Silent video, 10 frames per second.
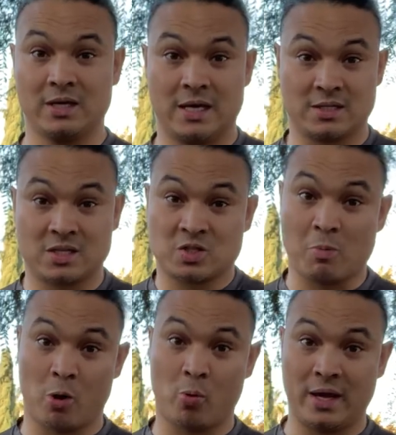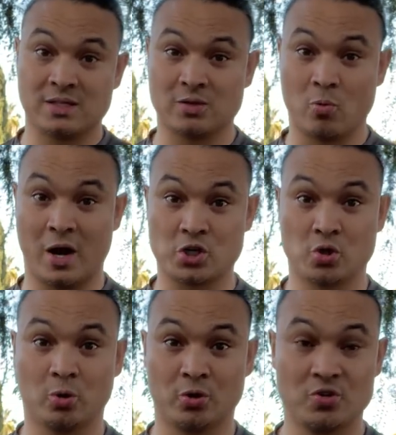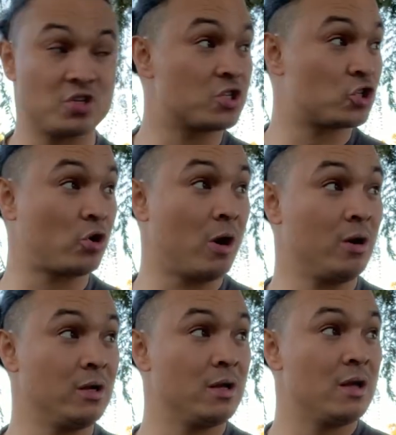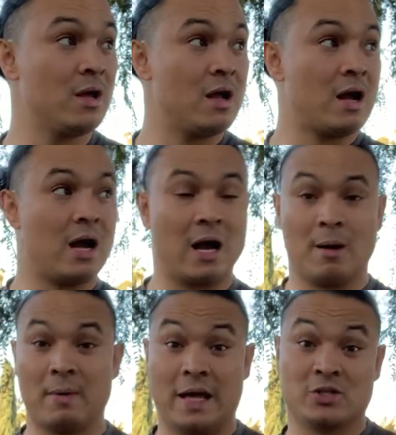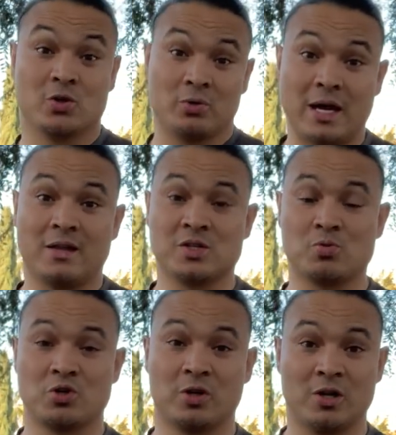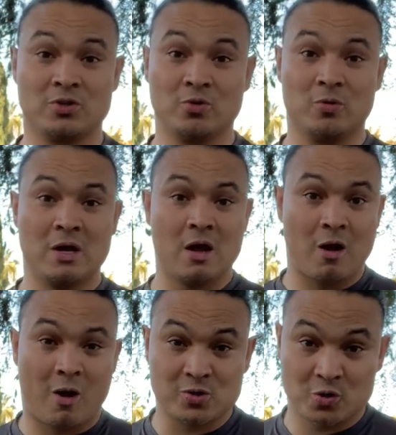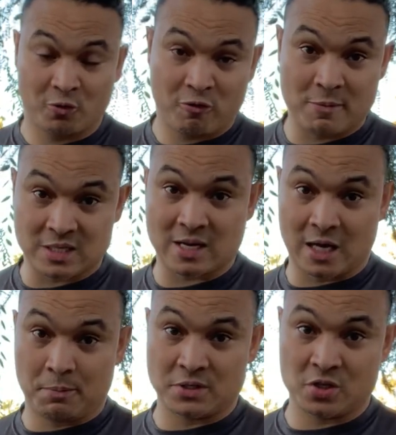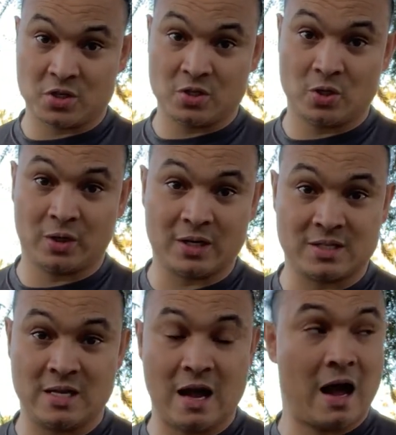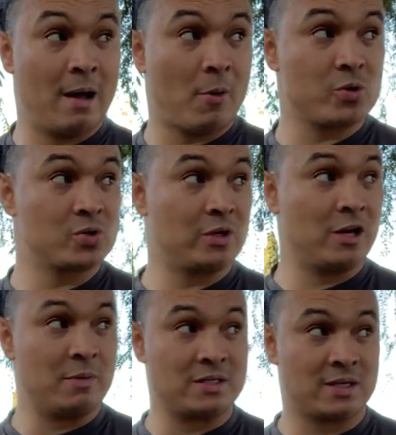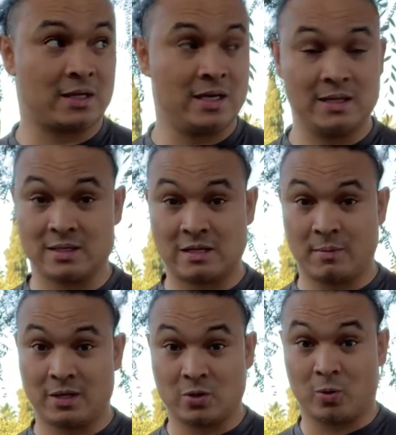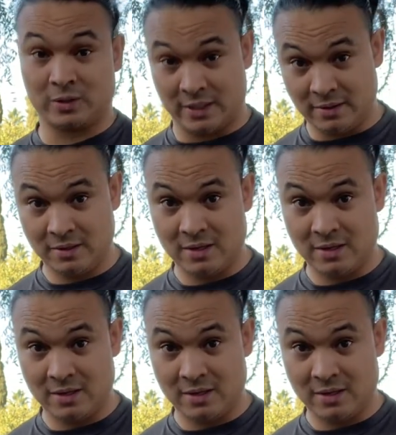is small waist, wide shoulders, strong. And so yeah, this is what you're going to do. Also, from the side positions, you're going to see I'm also going to be sucking in the stomach to hold it in,